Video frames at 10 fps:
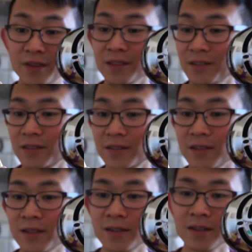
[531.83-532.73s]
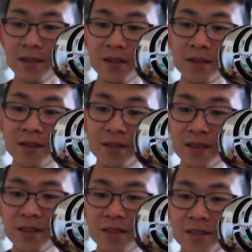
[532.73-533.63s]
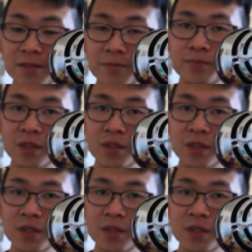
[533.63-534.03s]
it says here,